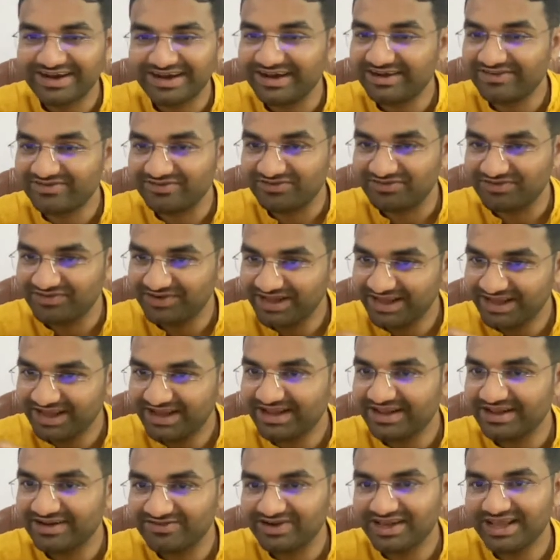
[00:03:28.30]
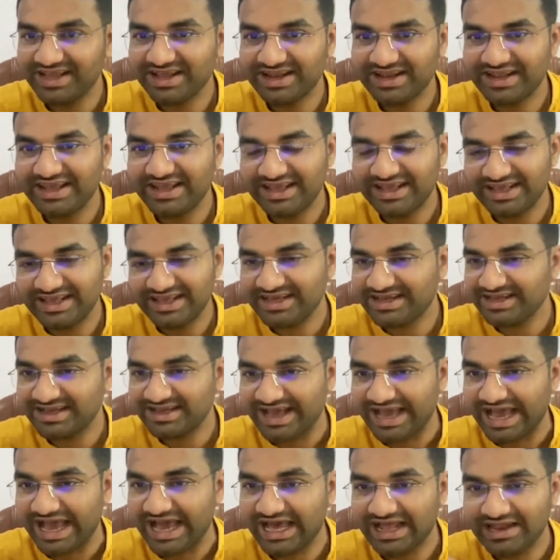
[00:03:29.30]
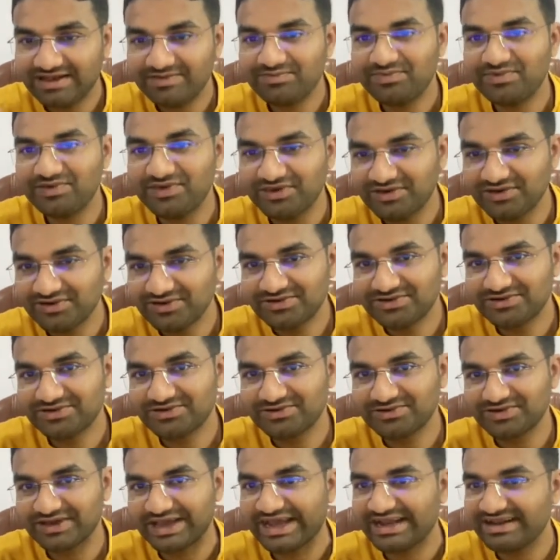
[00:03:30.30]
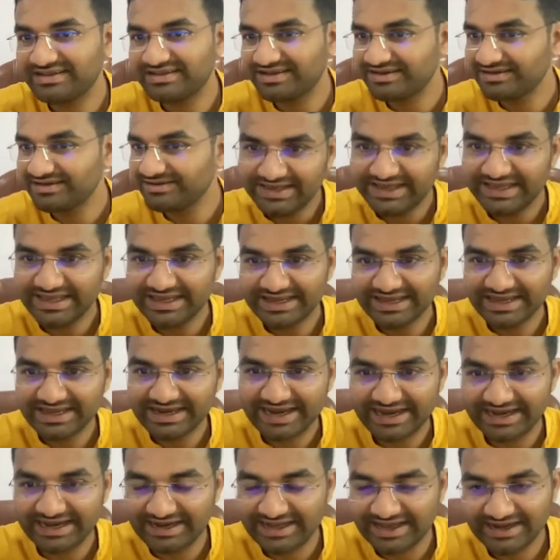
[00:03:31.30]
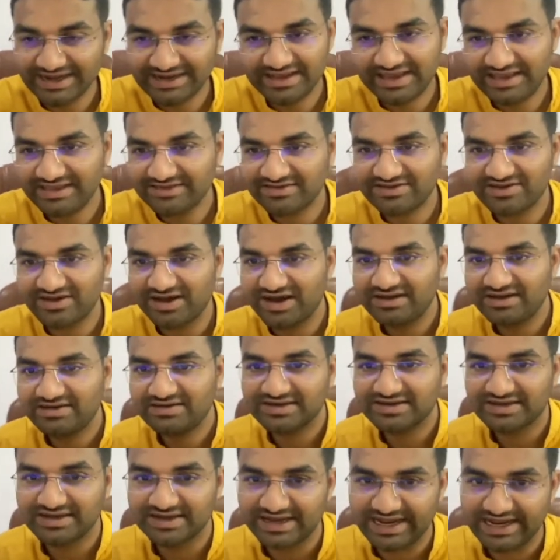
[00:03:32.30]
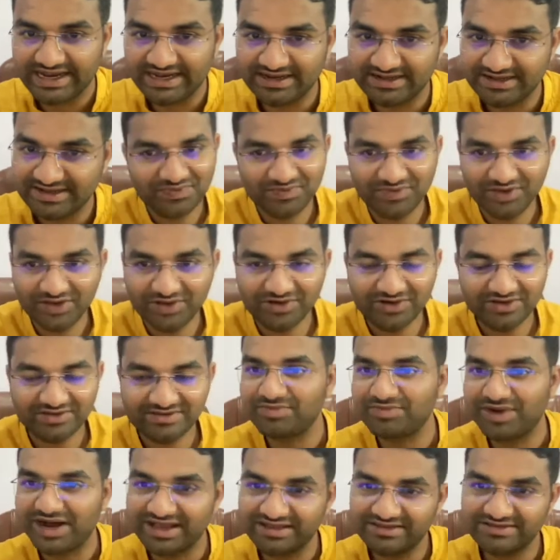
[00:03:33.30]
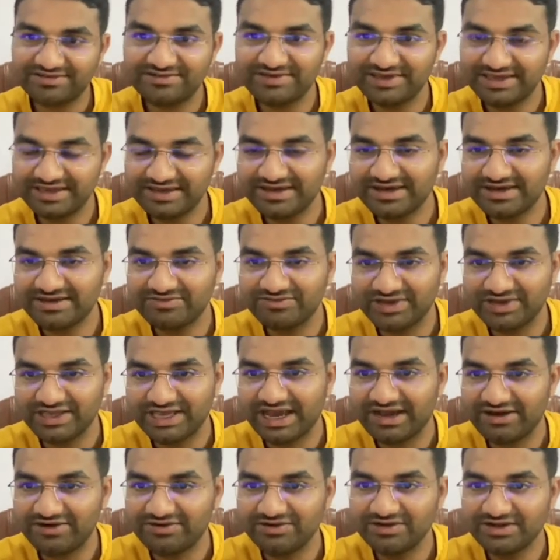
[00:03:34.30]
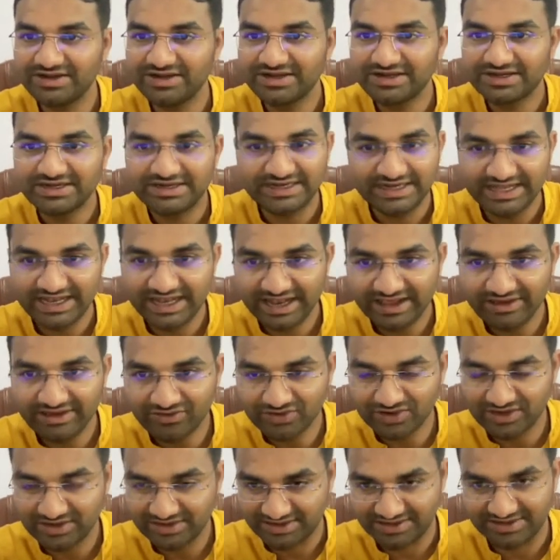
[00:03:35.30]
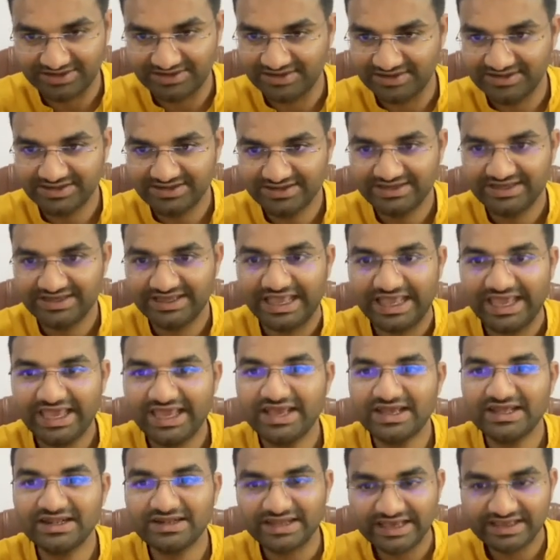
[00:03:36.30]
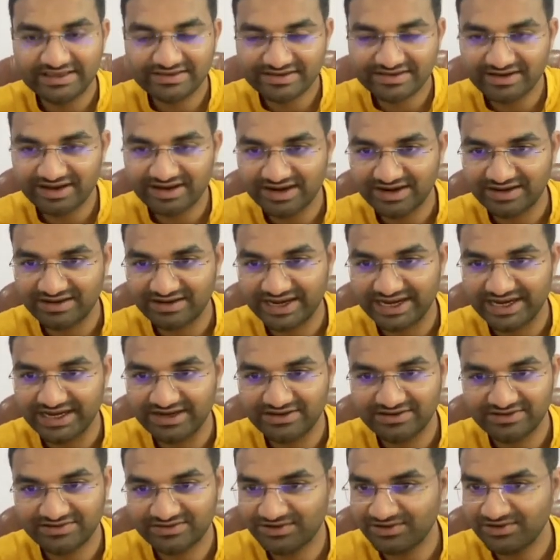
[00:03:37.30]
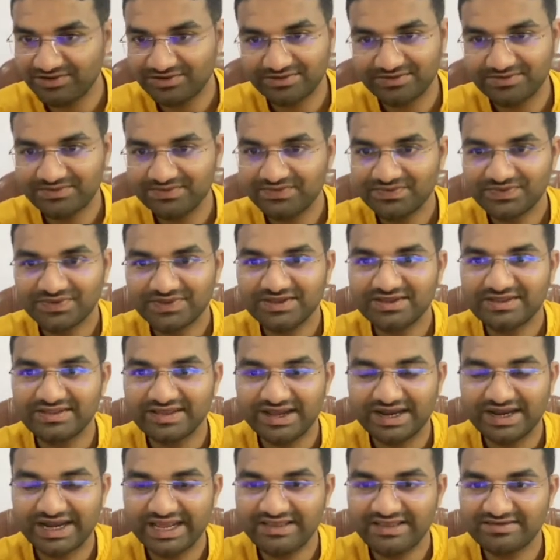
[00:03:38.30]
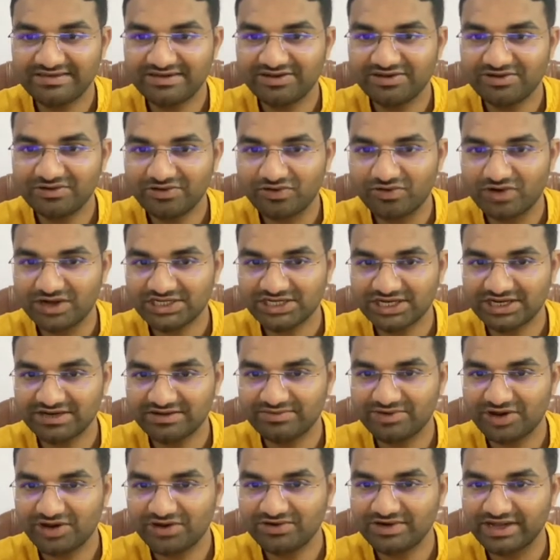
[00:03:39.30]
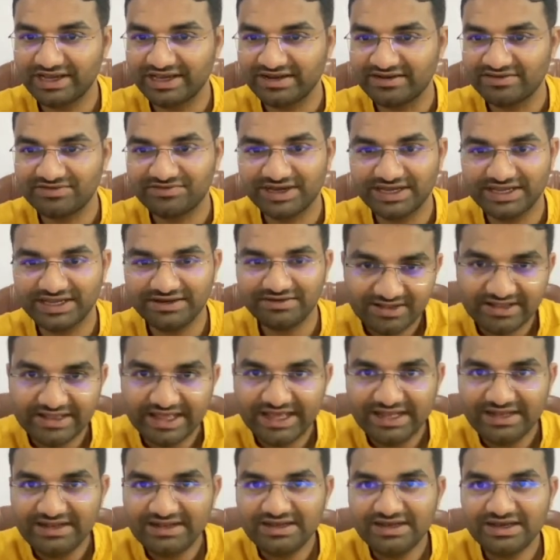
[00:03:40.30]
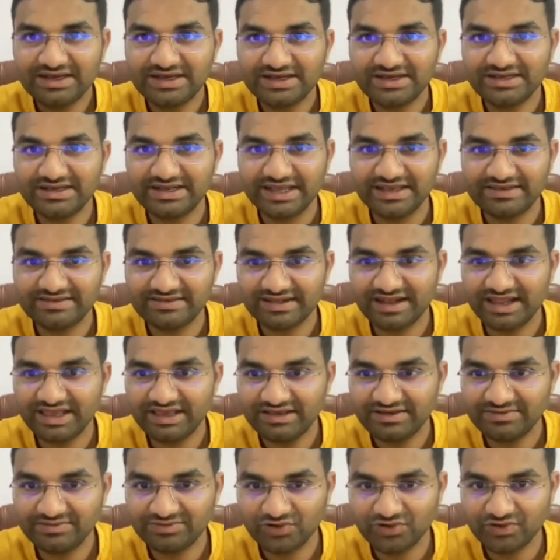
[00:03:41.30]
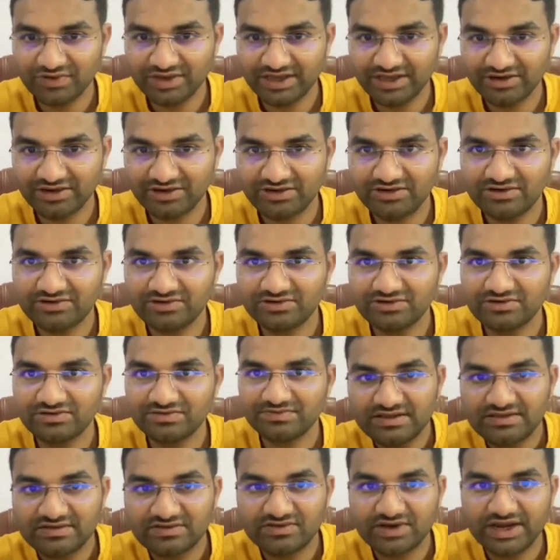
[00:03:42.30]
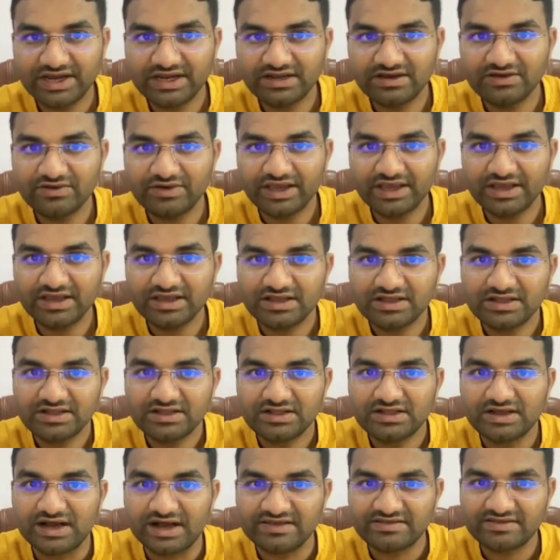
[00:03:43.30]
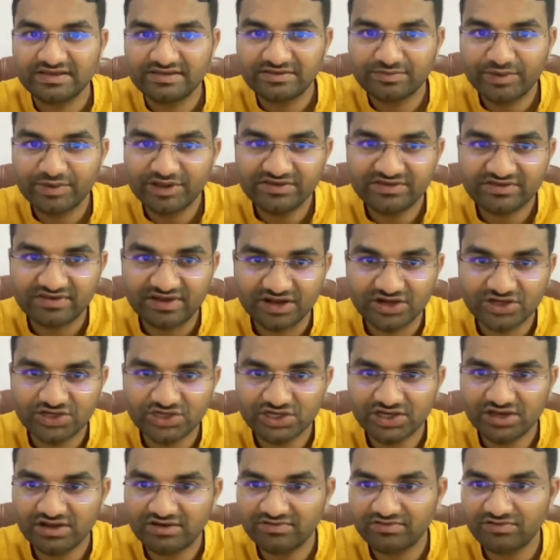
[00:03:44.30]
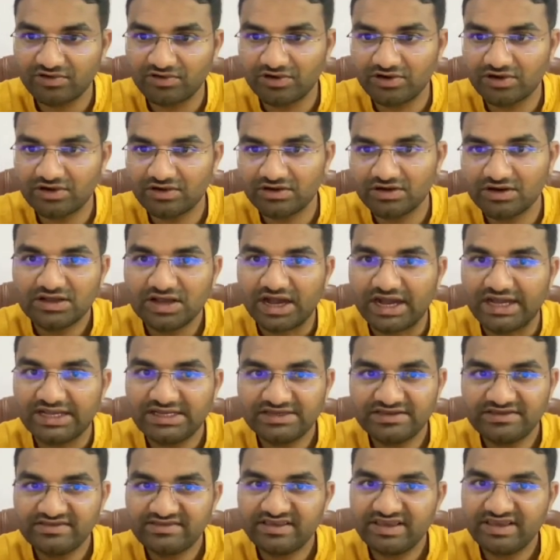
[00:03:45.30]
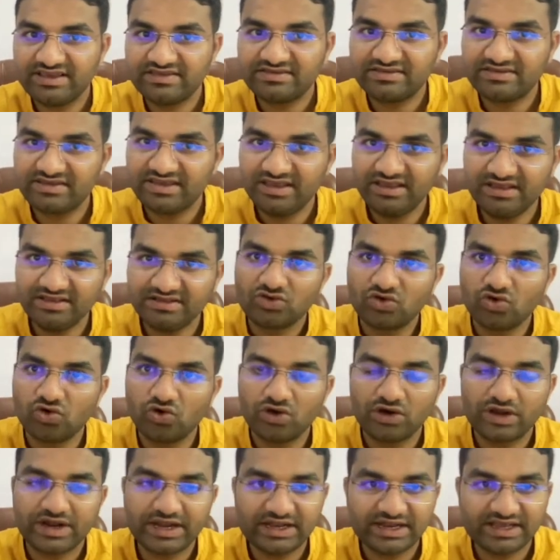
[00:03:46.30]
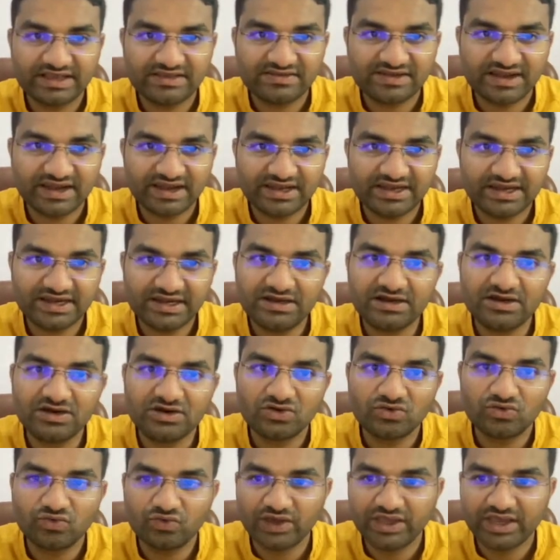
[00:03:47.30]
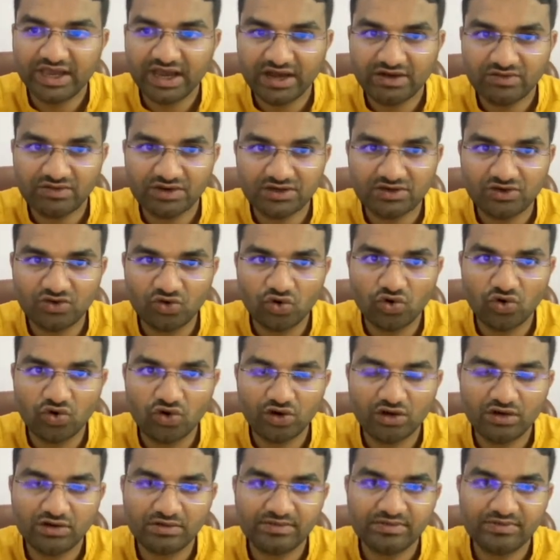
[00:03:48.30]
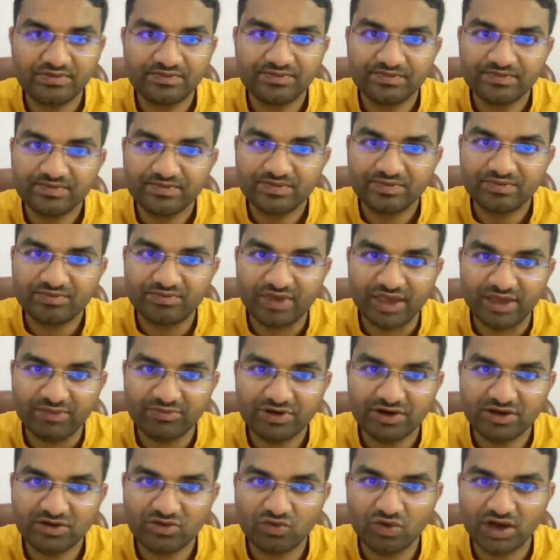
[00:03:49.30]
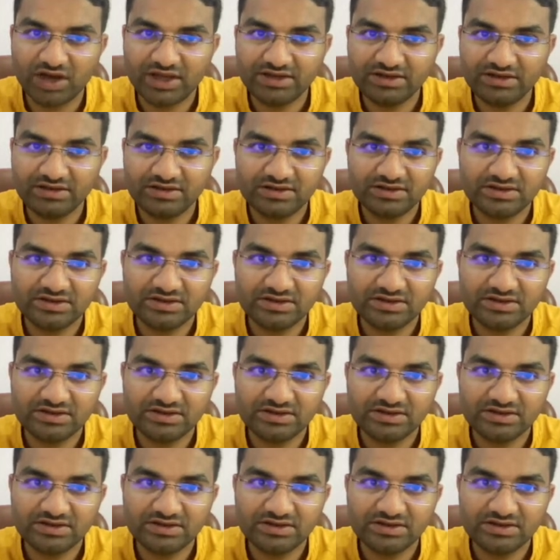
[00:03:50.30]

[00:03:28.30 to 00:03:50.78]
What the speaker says: really help you to get the A grade and A star grade, because past year we have delivered A and A star grade, so there is no question about it. Fine. Then nextly, moving on to straight away assessment structure for IGCSE core and extended. We have a core paper 1.